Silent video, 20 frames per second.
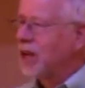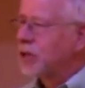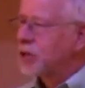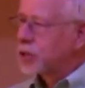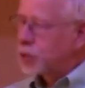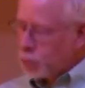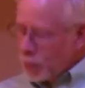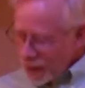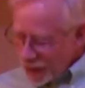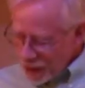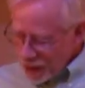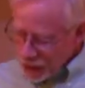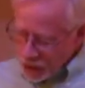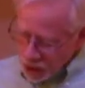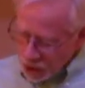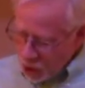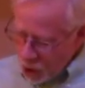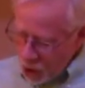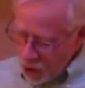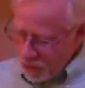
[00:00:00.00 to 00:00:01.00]
swinging
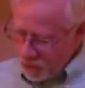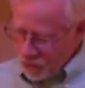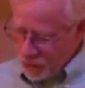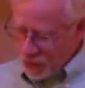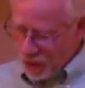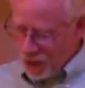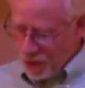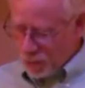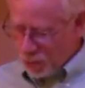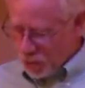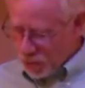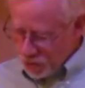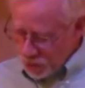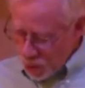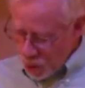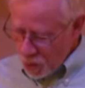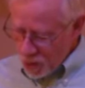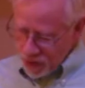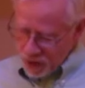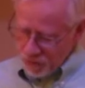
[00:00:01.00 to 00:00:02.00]
a golf club or
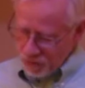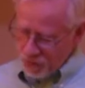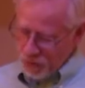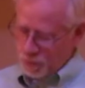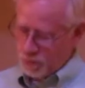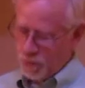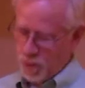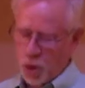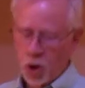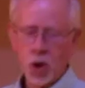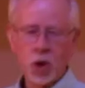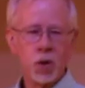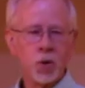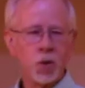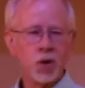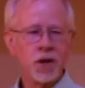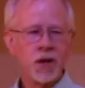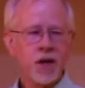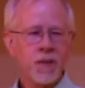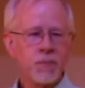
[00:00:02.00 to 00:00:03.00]
throwing a football
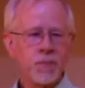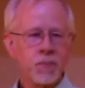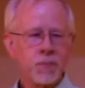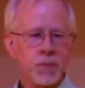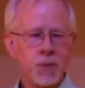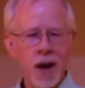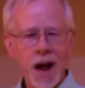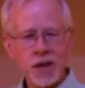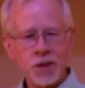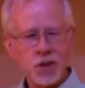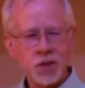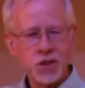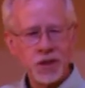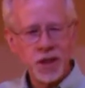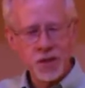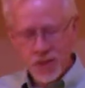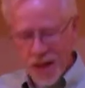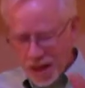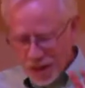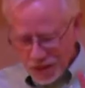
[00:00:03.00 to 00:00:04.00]
or
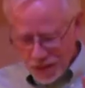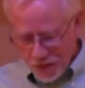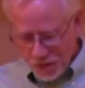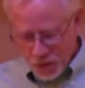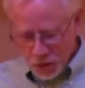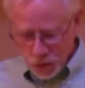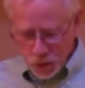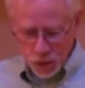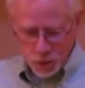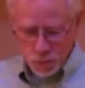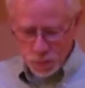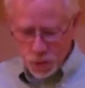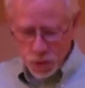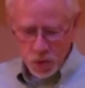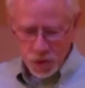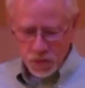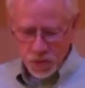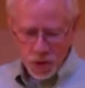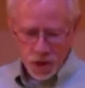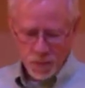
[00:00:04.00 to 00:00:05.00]
practicing that difficult
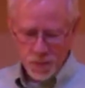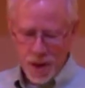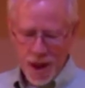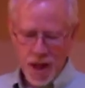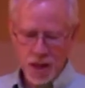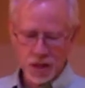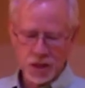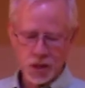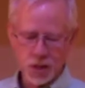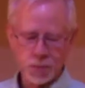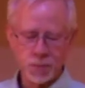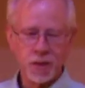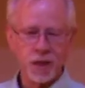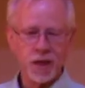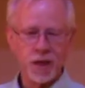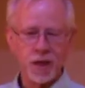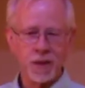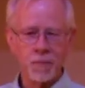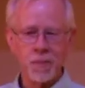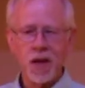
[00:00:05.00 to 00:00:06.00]
move on a balance
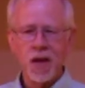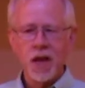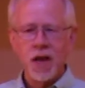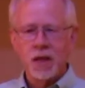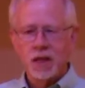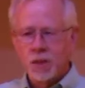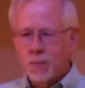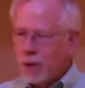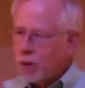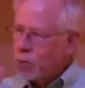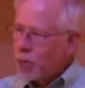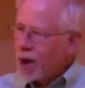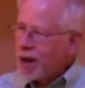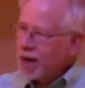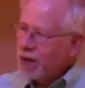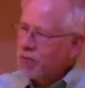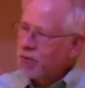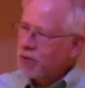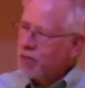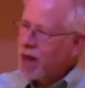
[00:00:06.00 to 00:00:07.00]
beam to be
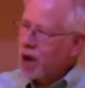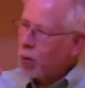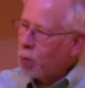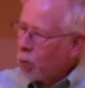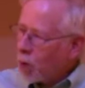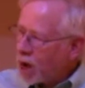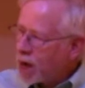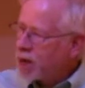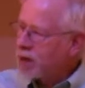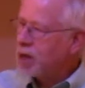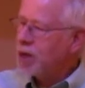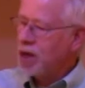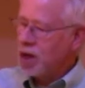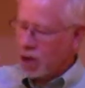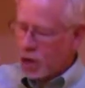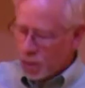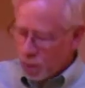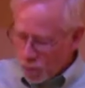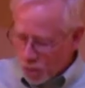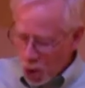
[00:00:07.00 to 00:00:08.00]
ready for that one
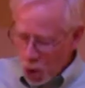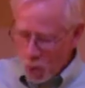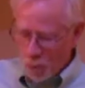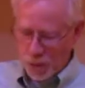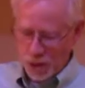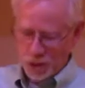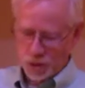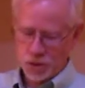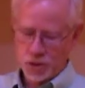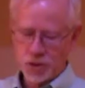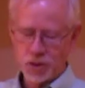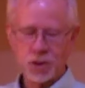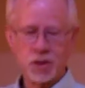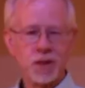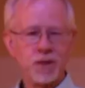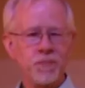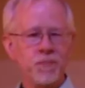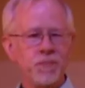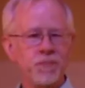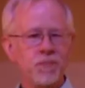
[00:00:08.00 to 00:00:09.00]
moment
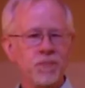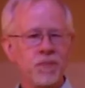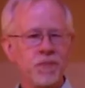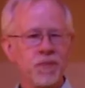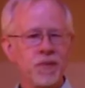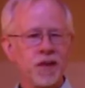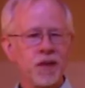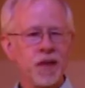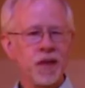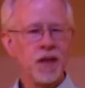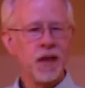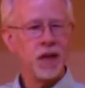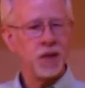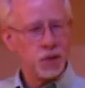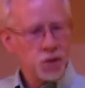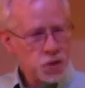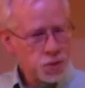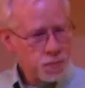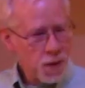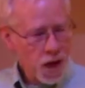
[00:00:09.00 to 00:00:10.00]

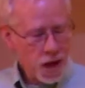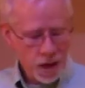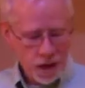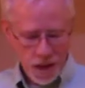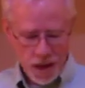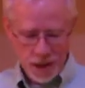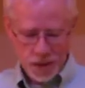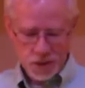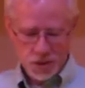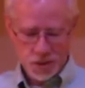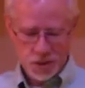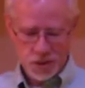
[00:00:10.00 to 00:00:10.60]
in the spotlight